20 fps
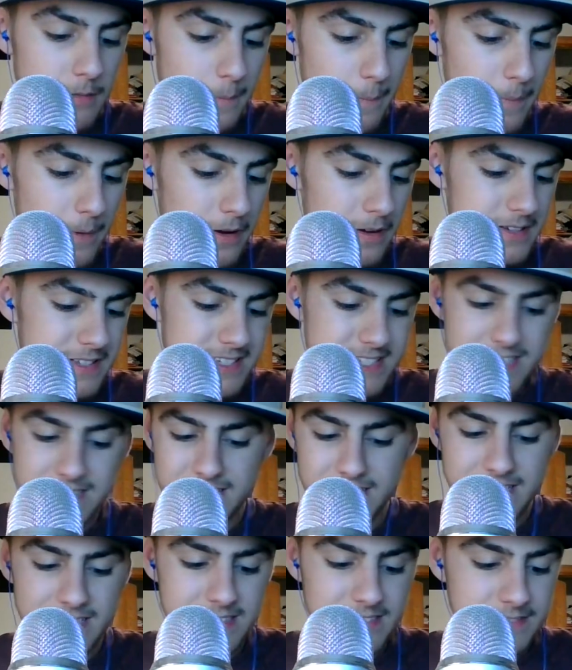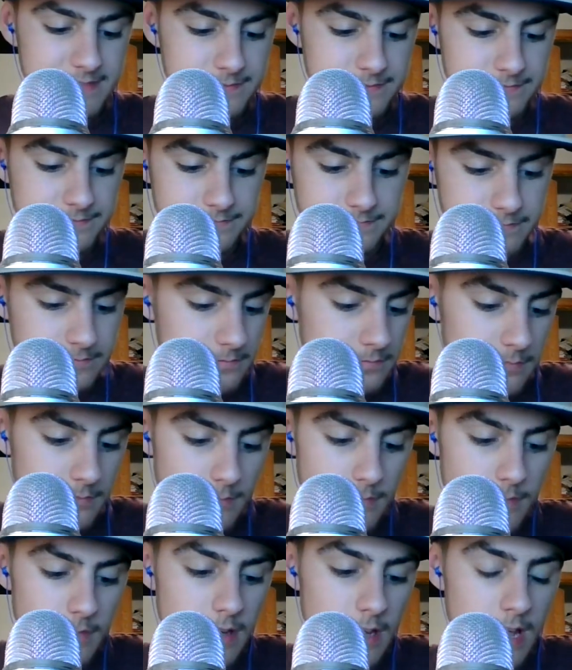But
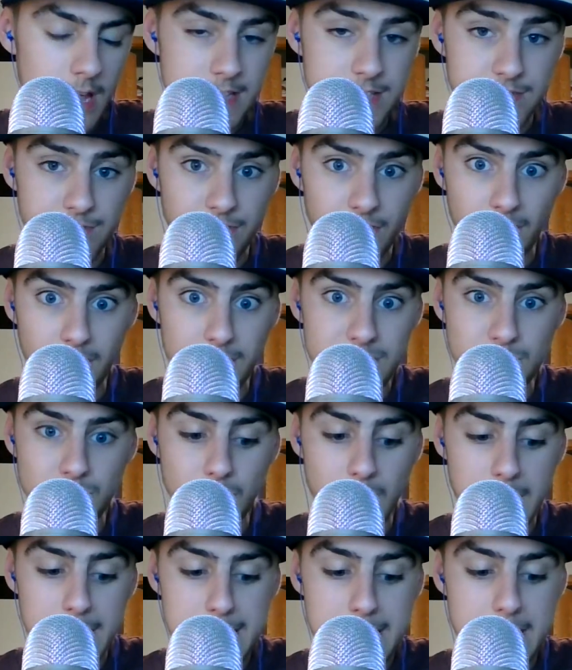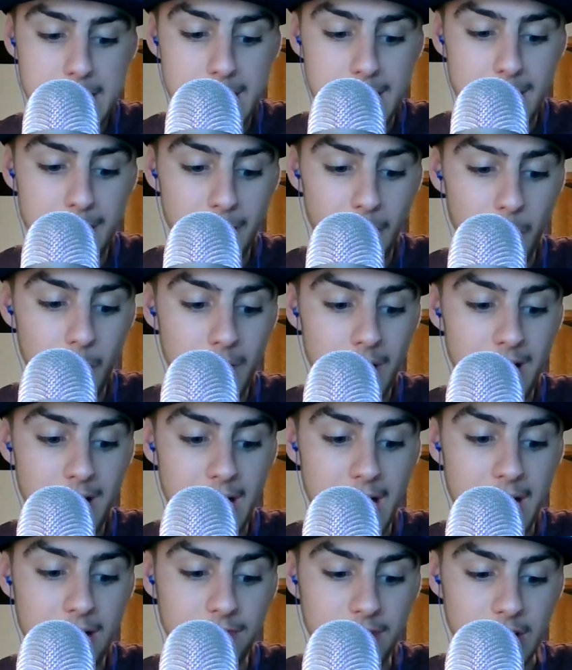as far as right now,
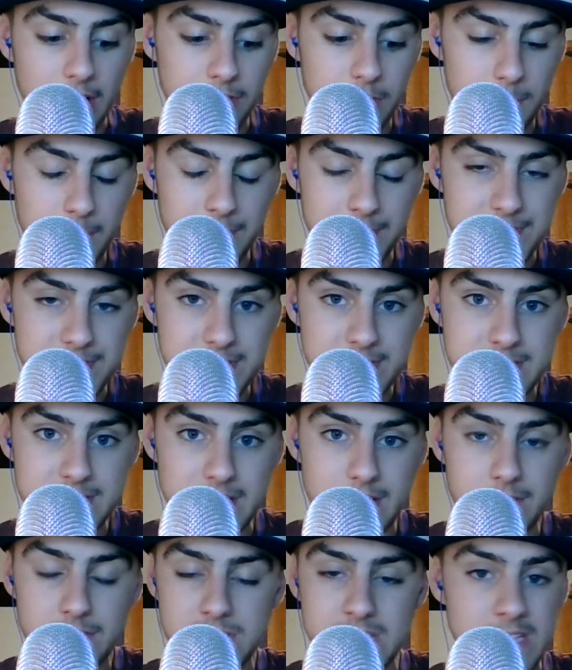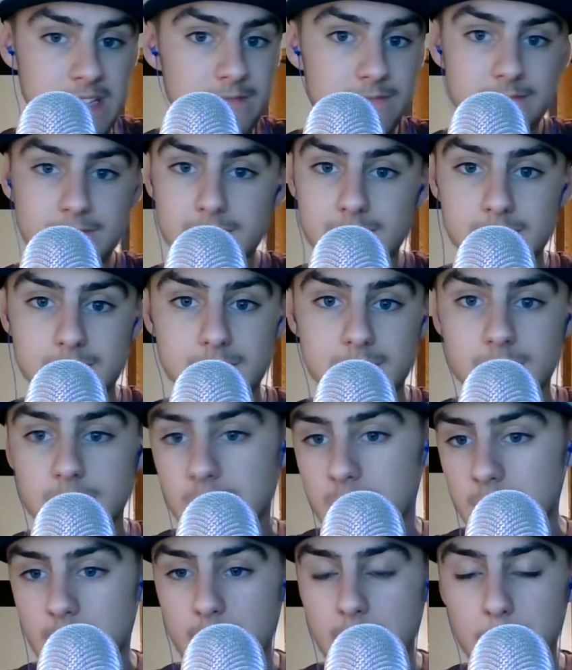I've got them at the 16th seed.
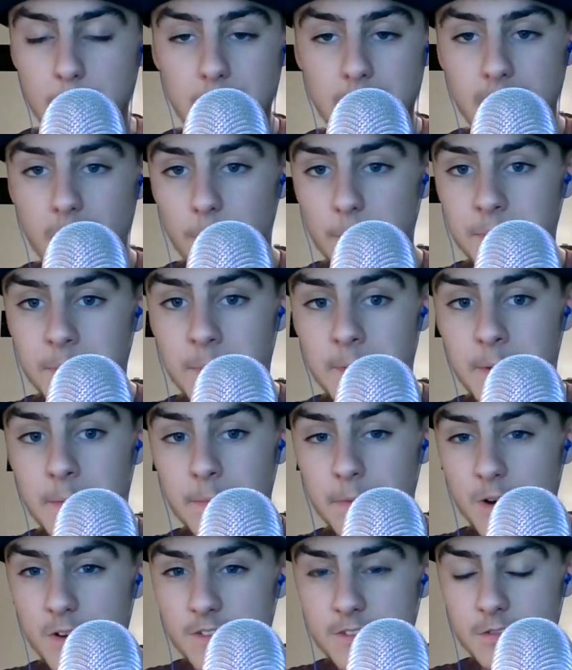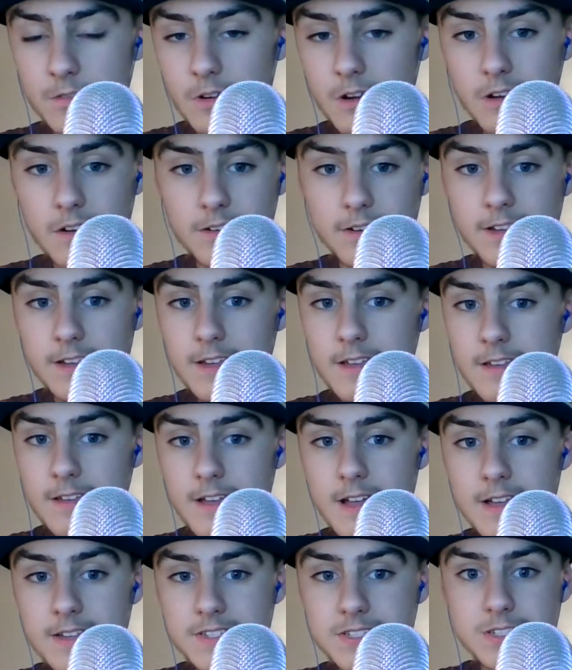Am I open to being proven wrong?
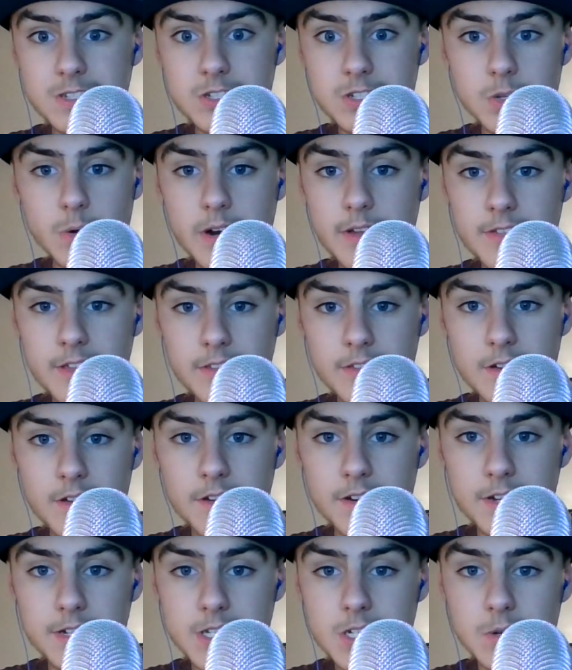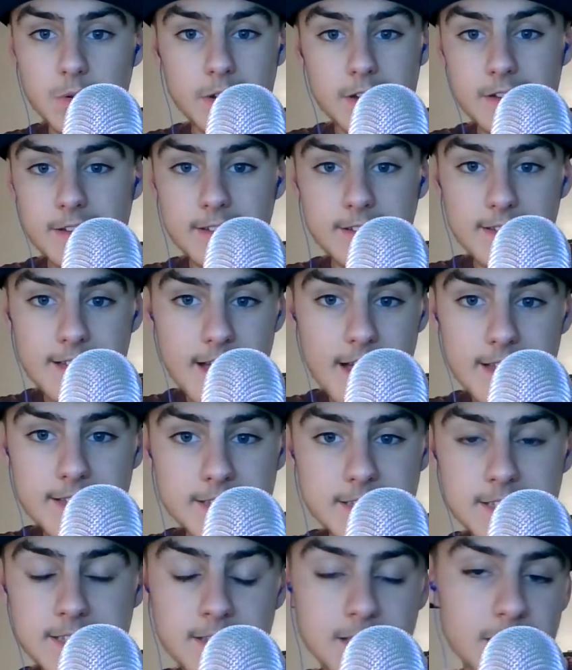Yes. Do I think they're going to do it?
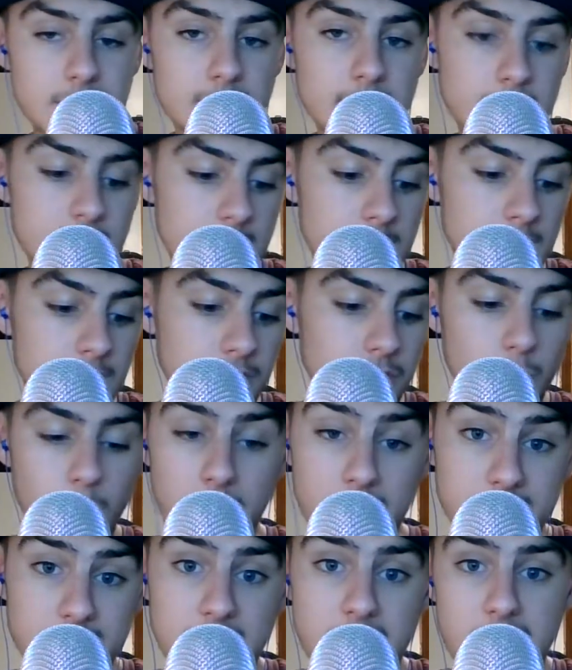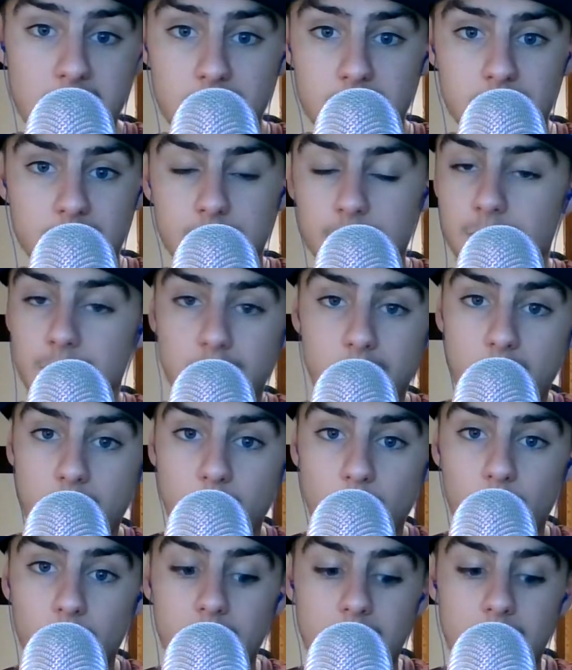Yes. Do I care? No.